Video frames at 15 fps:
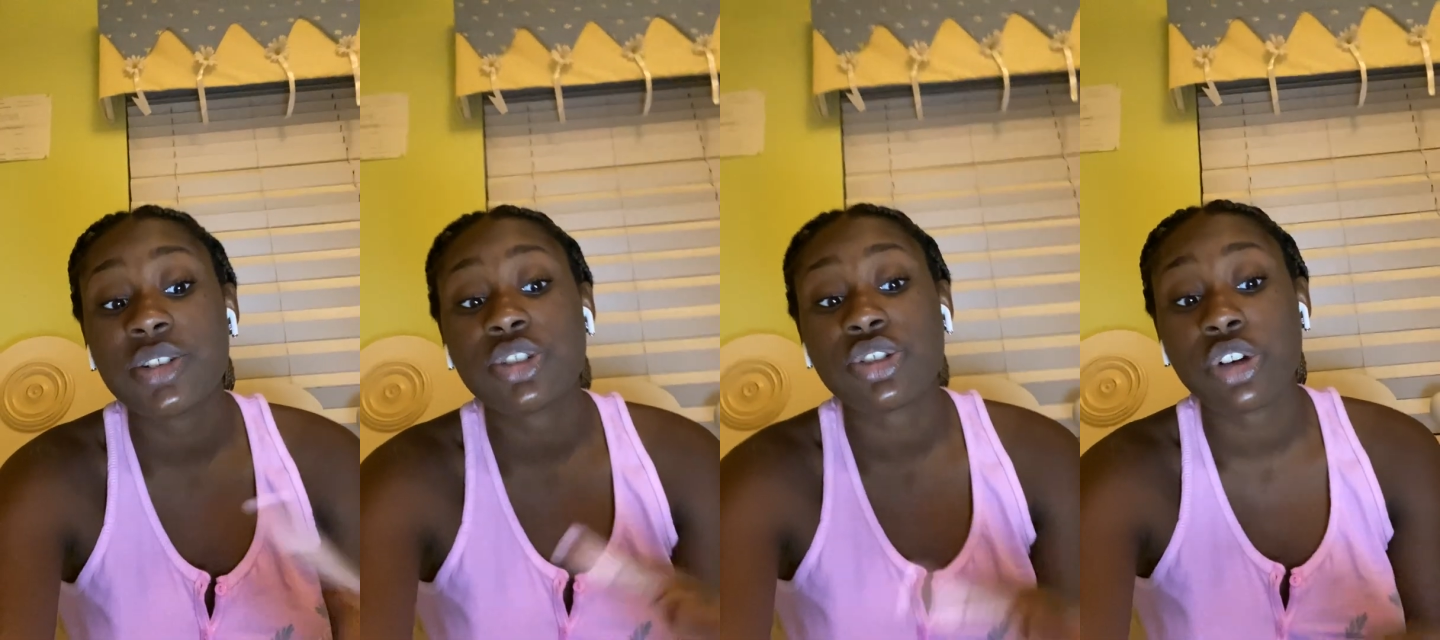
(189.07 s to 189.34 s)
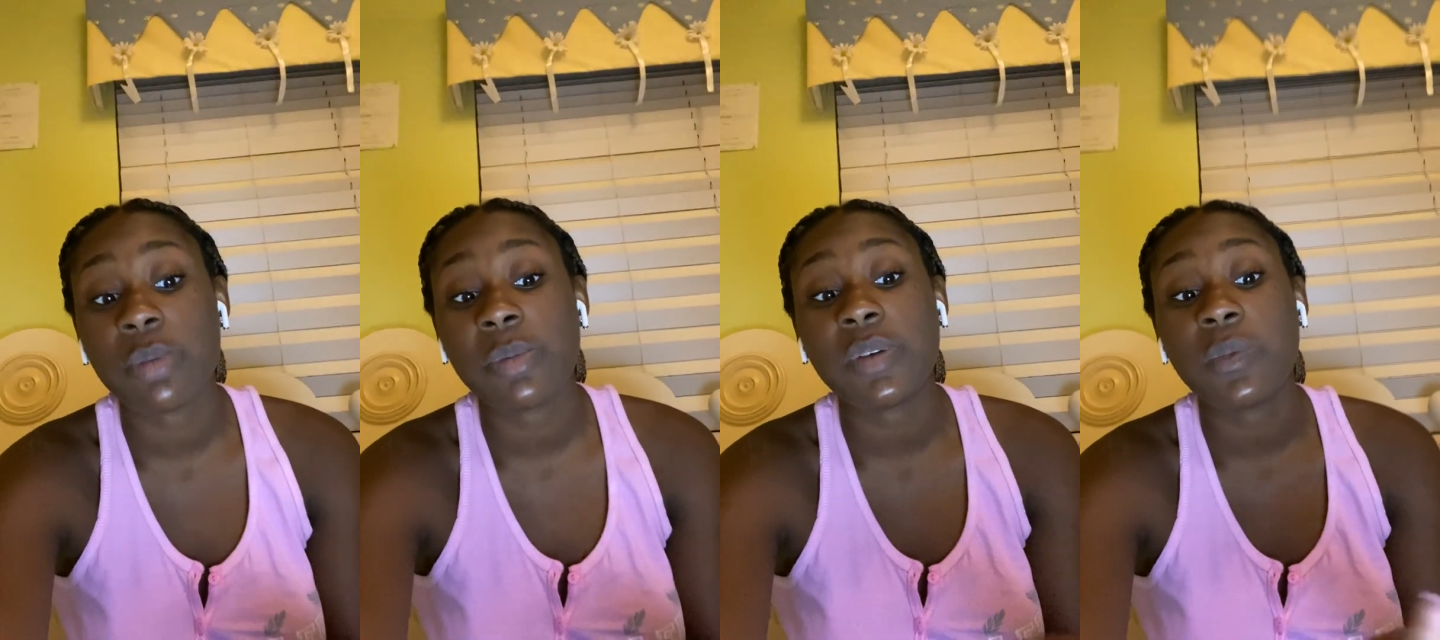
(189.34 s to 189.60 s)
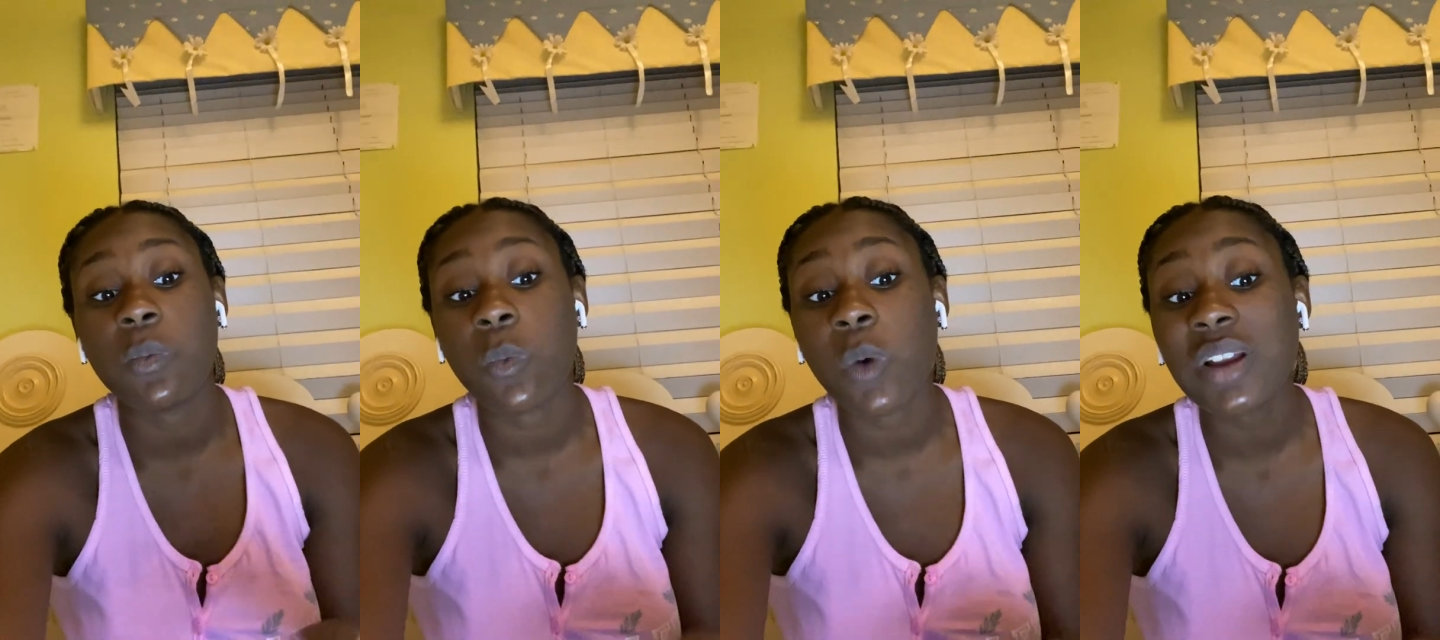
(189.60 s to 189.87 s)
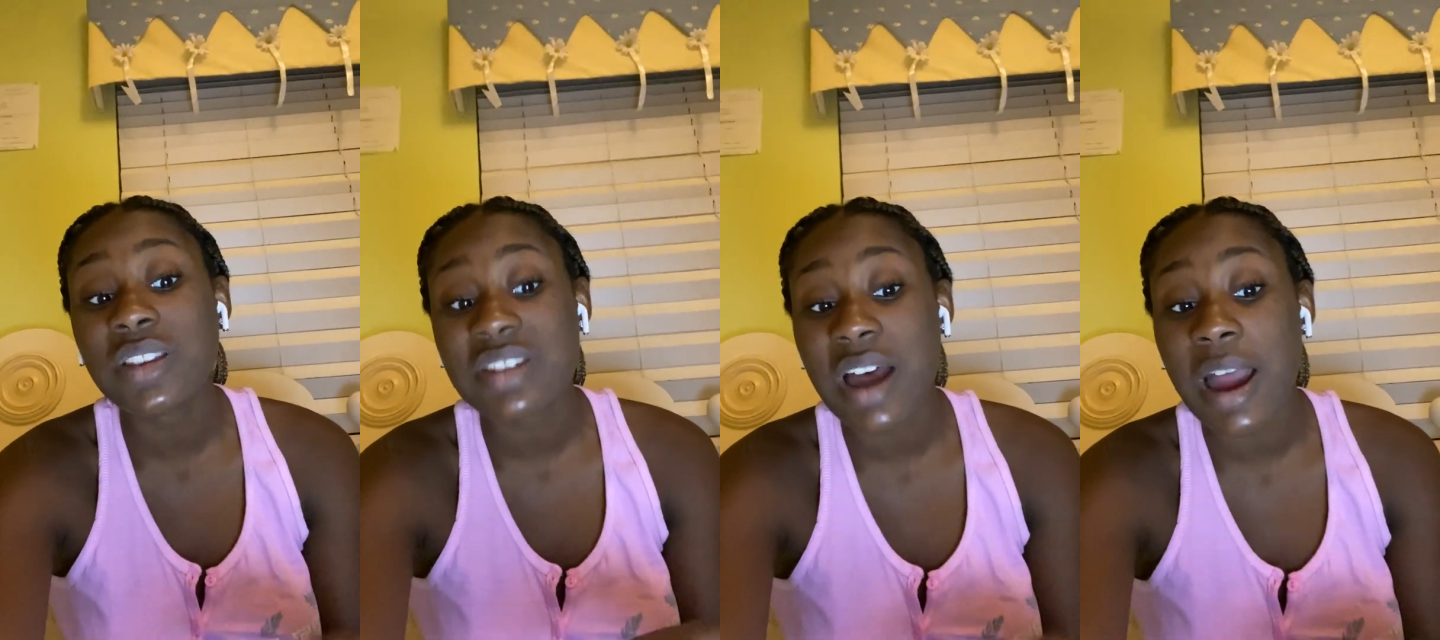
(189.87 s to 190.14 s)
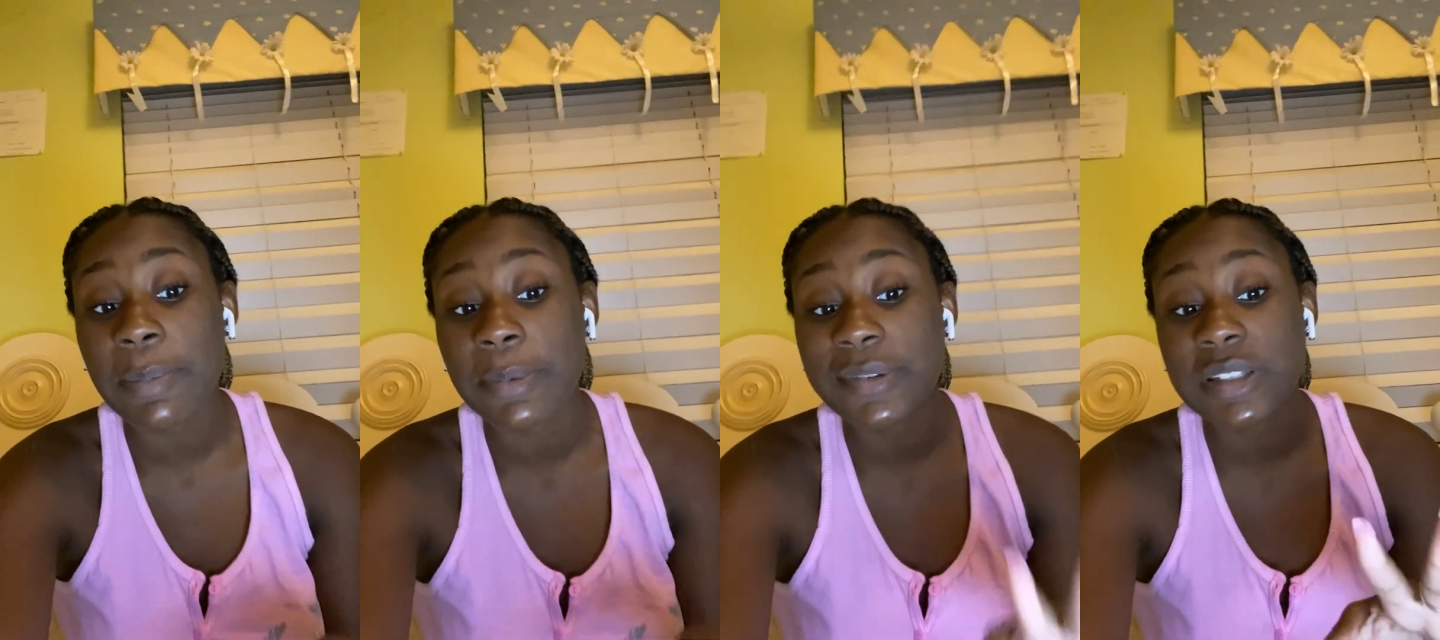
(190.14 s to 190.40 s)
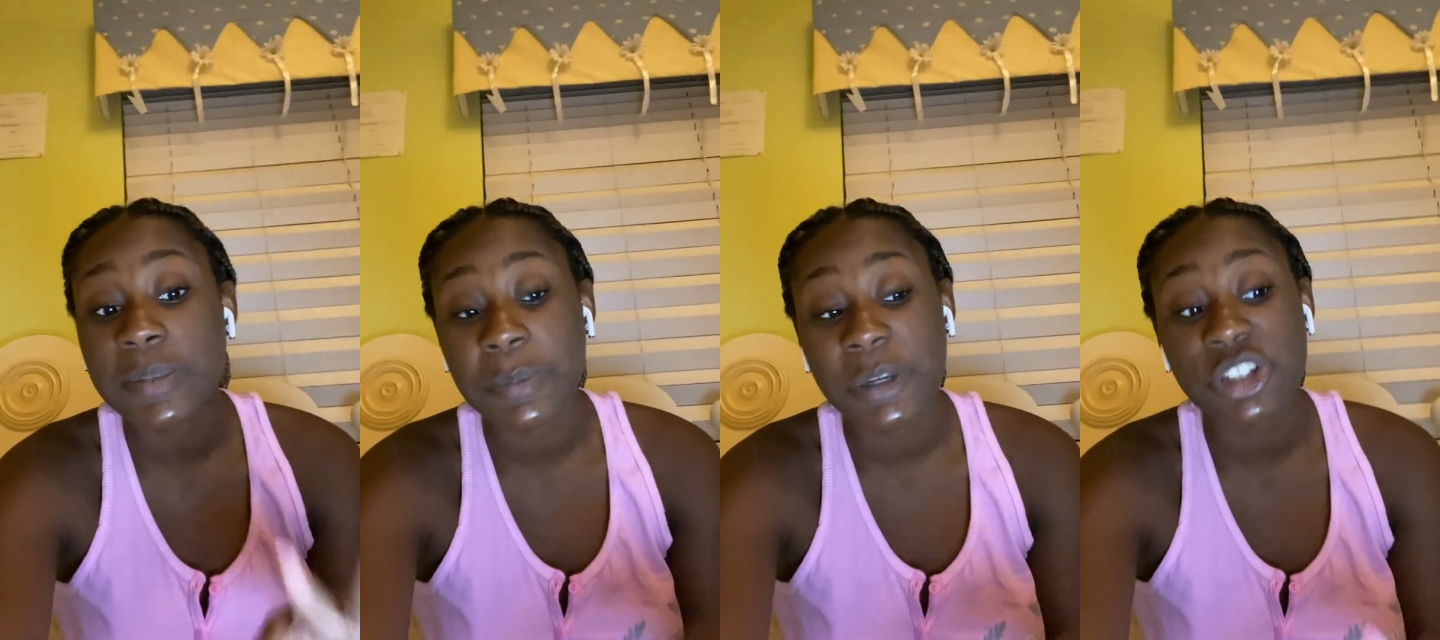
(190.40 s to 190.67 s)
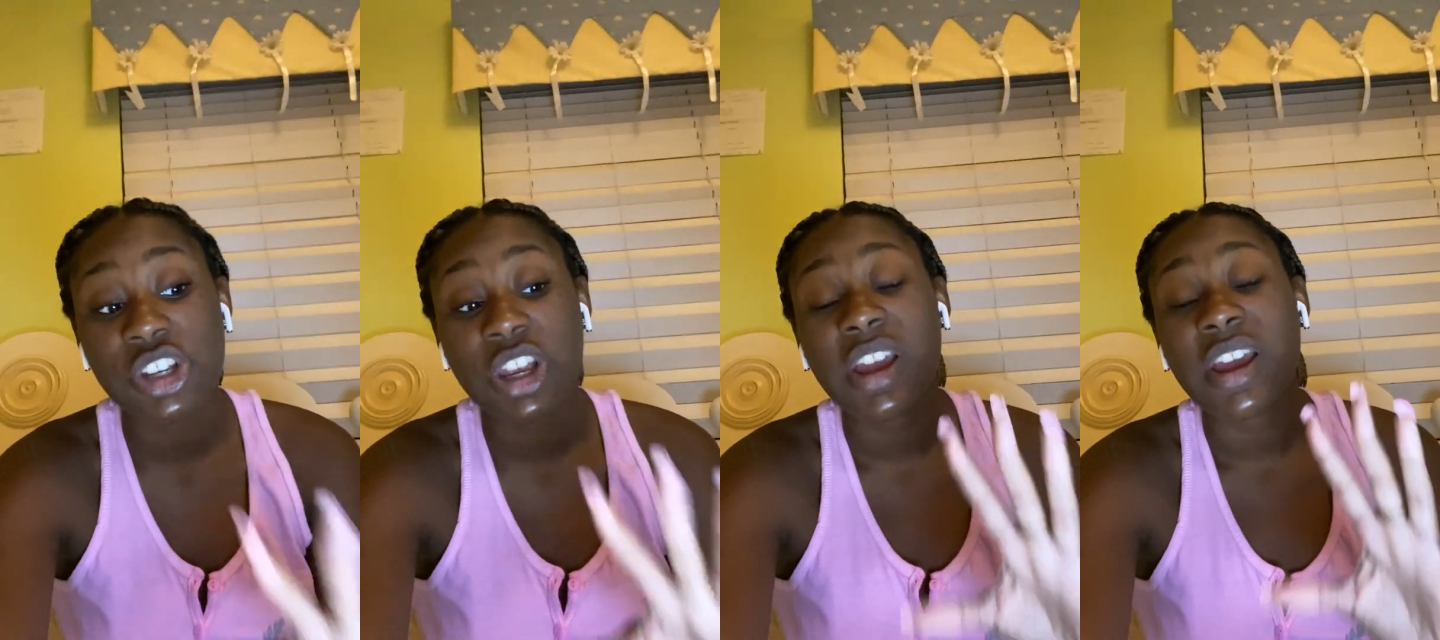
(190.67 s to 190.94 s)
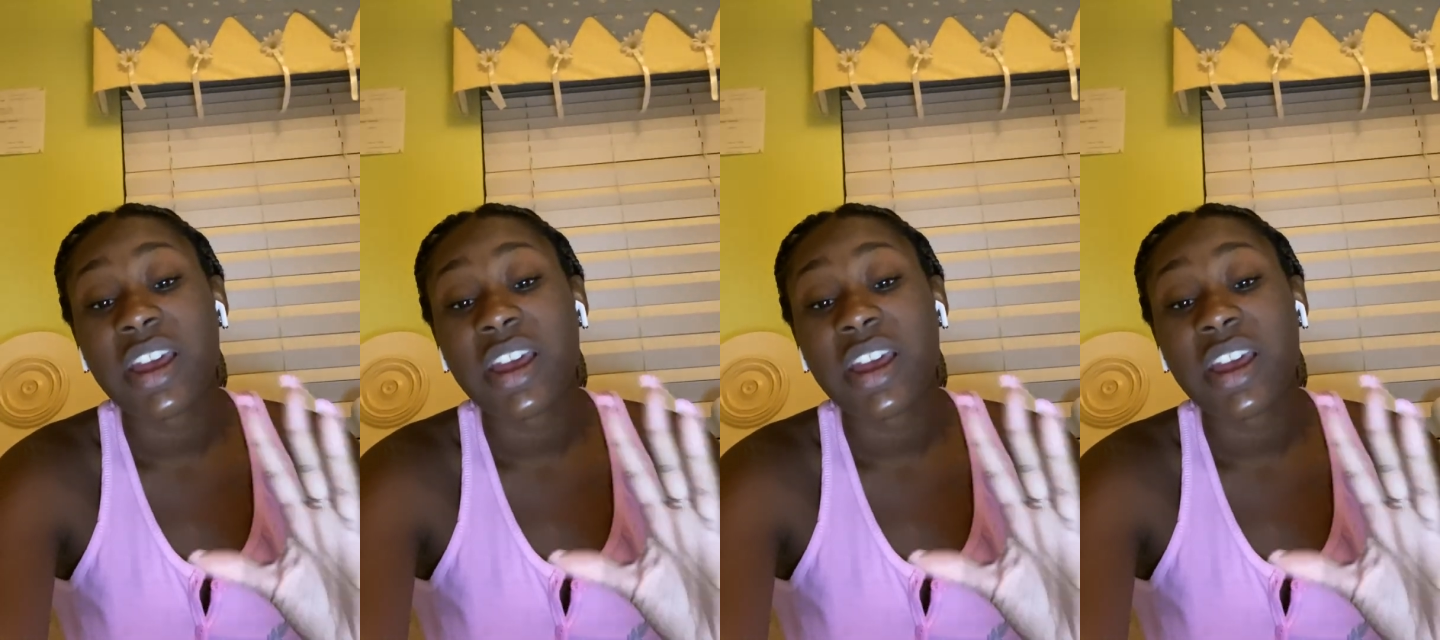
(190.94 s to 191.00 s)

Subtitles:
determine what type of speech